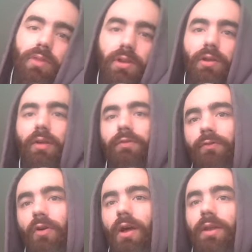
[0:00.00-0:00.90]
then you have
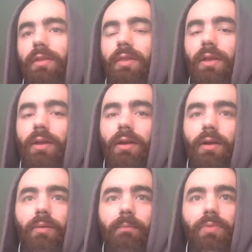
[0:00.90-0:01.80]
to find the
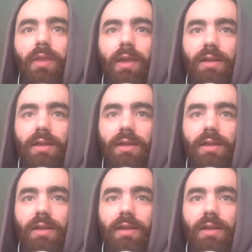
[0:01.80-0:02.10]
um,